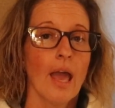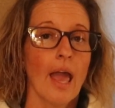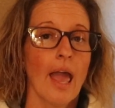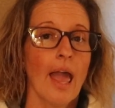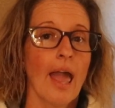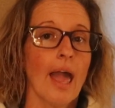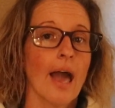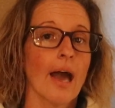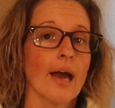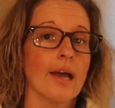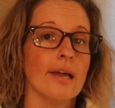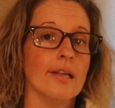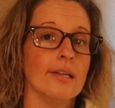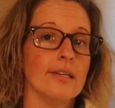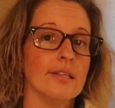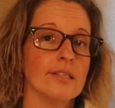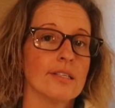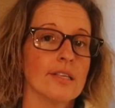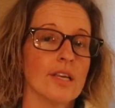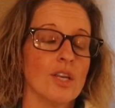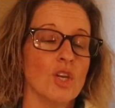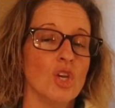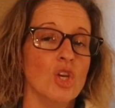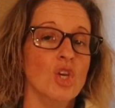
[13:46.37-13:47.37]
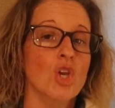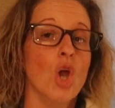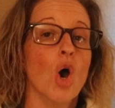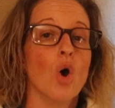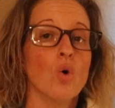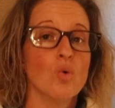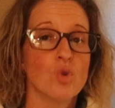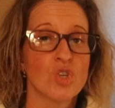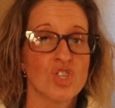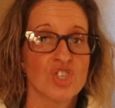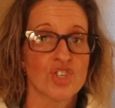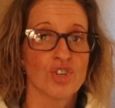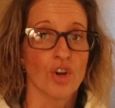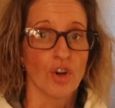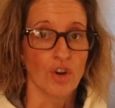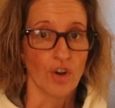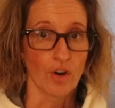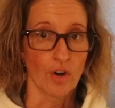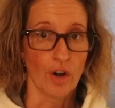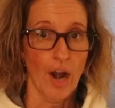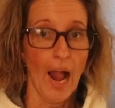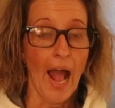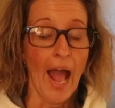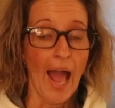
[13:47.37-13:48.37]
and no
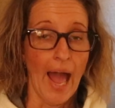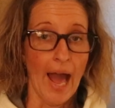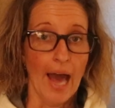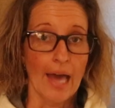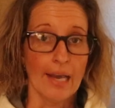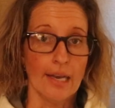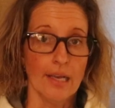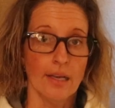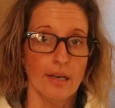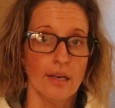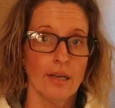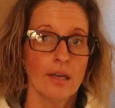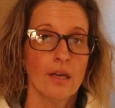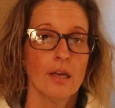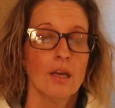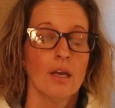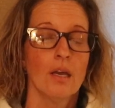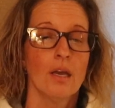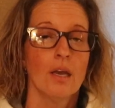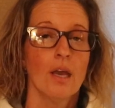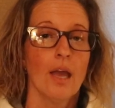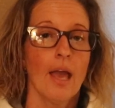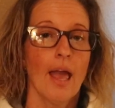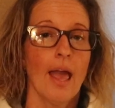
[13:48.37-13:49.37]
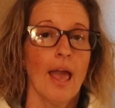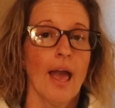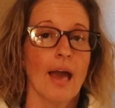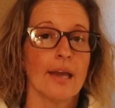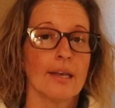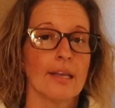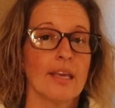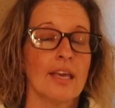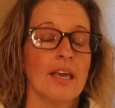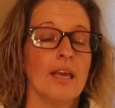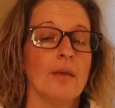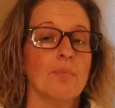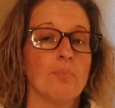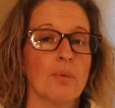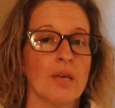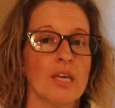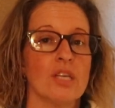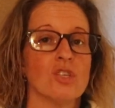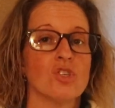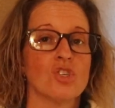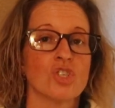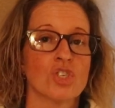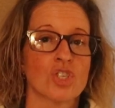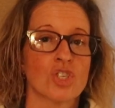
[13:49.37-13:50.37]
sugar added, and keep
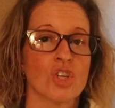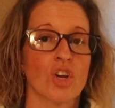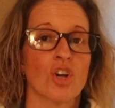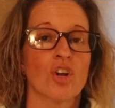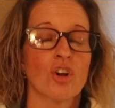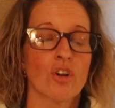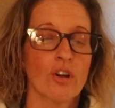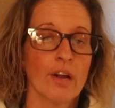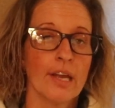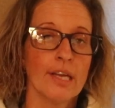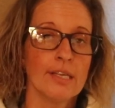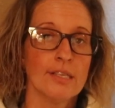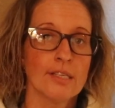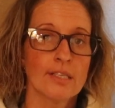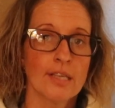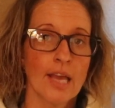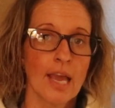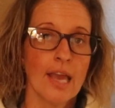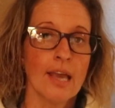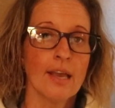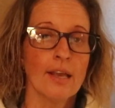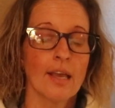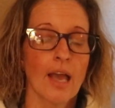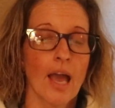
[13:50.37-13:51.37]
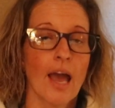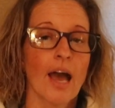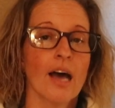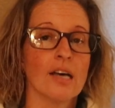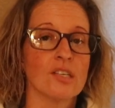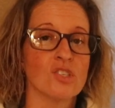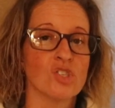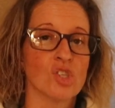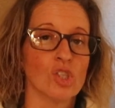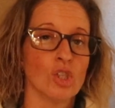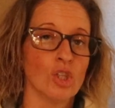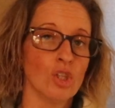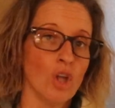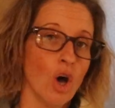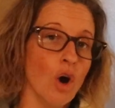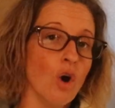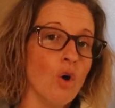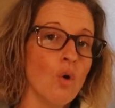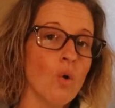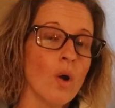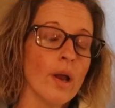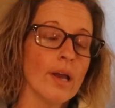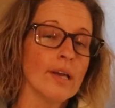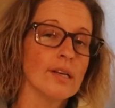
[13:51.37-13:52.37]
his sugar intake as
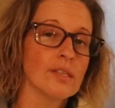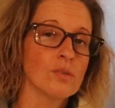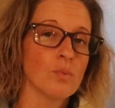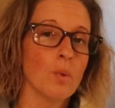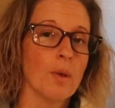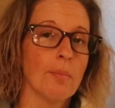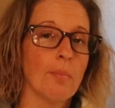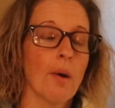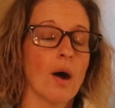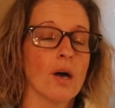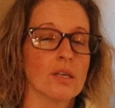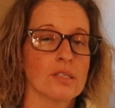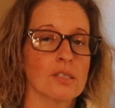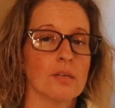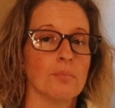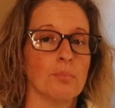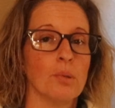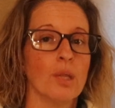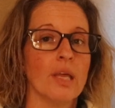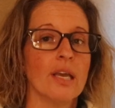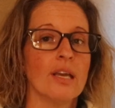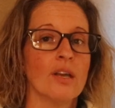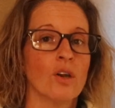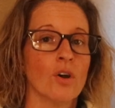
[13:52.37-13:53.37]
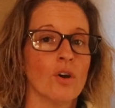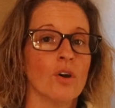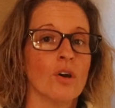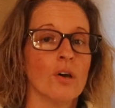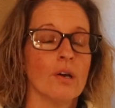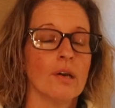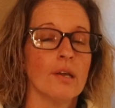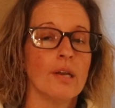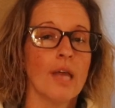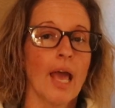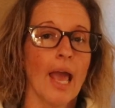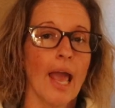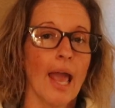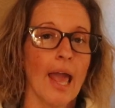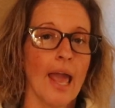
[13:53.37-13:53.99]
low as we possibly could.